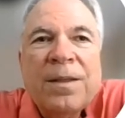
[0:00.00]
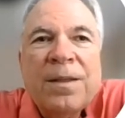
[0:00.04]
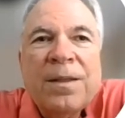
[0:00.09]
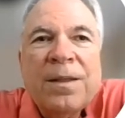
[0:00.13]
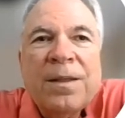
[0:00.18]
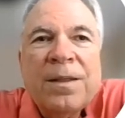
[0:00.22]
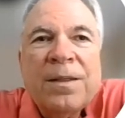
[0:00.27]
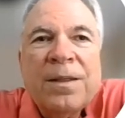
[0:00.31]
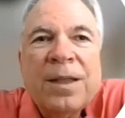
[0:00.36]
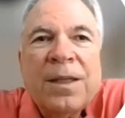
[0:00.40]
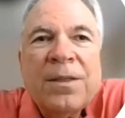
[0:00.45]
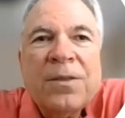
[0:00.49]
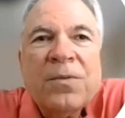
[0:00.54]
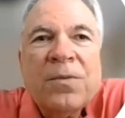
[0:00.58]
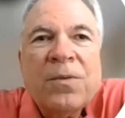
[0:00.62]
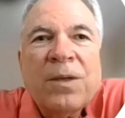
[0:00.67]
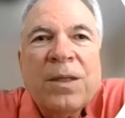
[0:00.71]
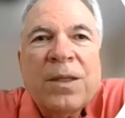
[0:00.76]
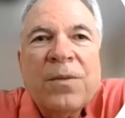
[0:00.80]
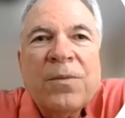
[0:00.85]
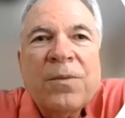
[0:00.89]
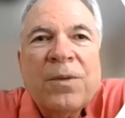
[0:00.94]
Day
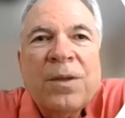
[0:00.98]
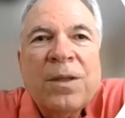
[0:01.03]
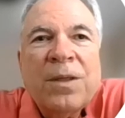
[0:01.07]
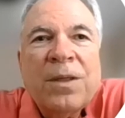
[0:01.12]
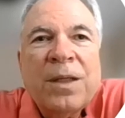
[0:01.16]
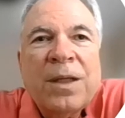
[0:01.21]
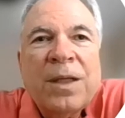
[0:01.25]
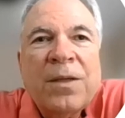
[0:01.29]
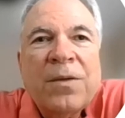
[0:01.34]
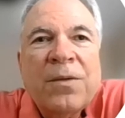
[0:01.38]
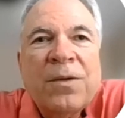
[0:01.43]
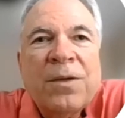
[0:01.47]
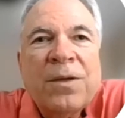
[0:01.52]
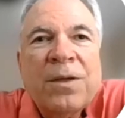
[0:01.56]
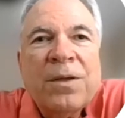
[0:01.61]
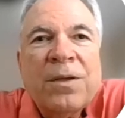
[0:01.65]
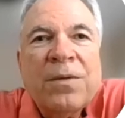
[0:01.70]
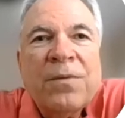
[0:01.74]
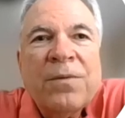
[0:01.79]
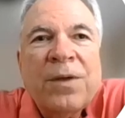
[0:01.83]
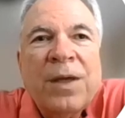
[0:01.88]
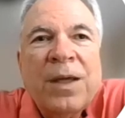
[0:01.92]
21, the aorta and
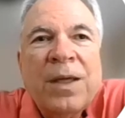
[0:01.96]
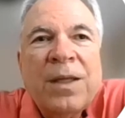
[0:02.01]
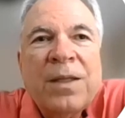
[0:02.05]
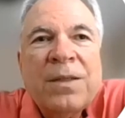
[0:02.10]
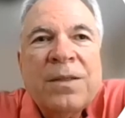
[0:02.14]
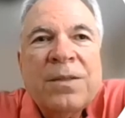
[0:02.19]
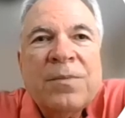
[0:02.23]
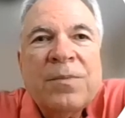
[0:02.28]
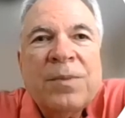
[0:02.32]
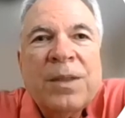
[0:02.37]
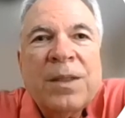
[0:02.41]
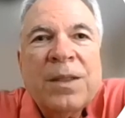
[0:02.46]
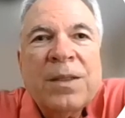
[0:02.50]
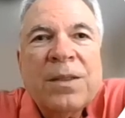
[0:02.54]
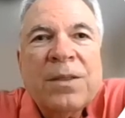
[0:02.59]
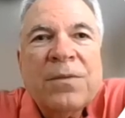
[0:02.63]
the veins begin